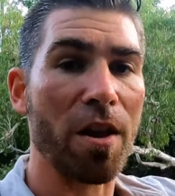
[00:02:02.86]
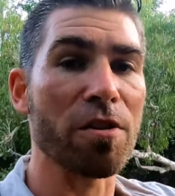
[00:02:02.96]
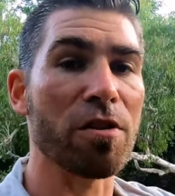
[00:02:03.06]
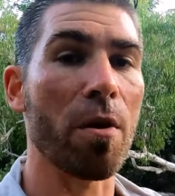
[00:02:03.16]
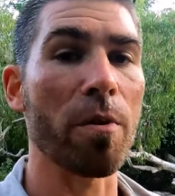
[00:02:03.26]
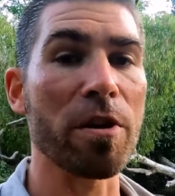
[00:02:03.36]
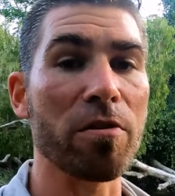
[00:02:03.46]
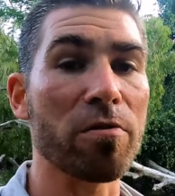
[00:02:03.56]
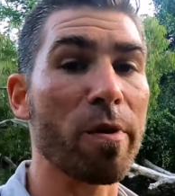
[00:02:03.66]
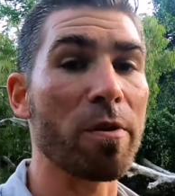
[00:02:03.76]
there's nowhere
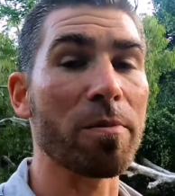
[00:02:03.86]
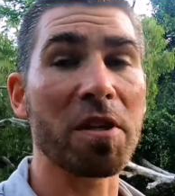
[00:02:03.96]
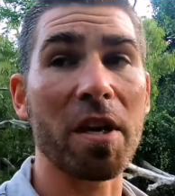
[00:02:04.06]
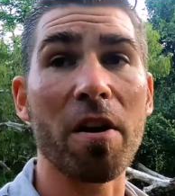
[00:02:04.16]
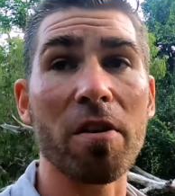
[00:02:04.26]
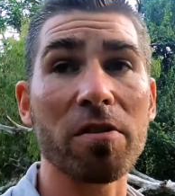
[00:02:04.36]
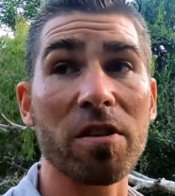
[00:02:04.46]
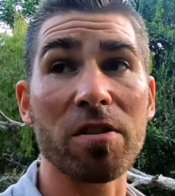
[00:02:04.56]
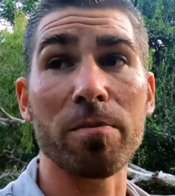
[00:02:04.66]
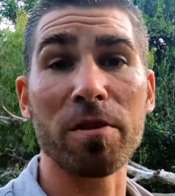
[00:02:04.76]
near as many mosquitoes,
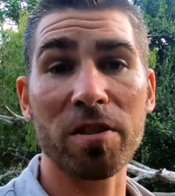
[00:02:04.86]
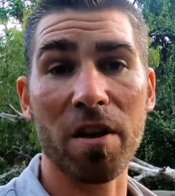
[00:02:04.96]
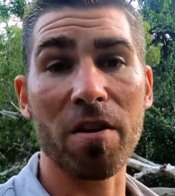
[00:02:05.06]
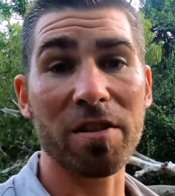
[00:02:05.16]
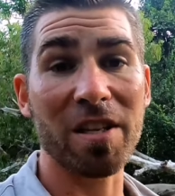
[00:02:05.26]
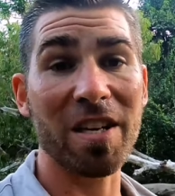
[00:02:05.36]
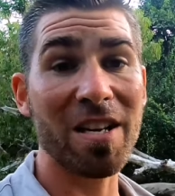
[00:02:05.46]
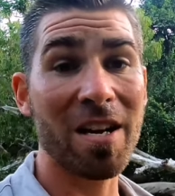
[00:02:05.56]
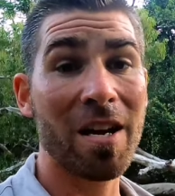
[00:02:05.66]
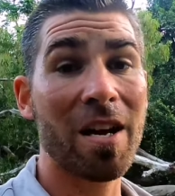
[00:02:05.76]
because the mosquitoes
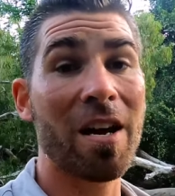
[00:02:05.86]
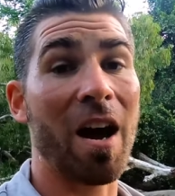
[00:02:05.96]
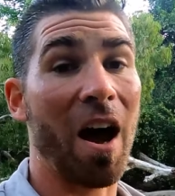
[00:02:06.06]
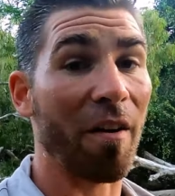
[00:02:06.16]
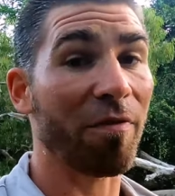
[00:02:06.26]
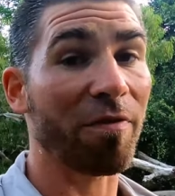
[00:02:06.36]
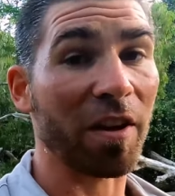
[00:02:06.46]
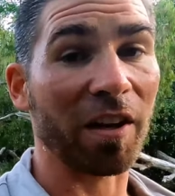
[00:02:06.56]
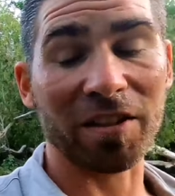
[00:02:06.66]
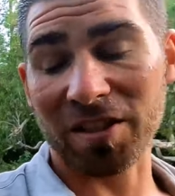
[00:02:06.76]
here are
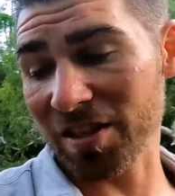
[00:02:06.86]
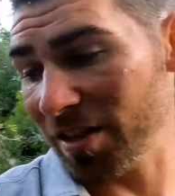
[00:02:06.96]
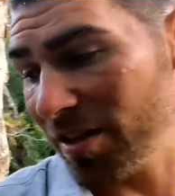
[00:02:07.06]
fierce.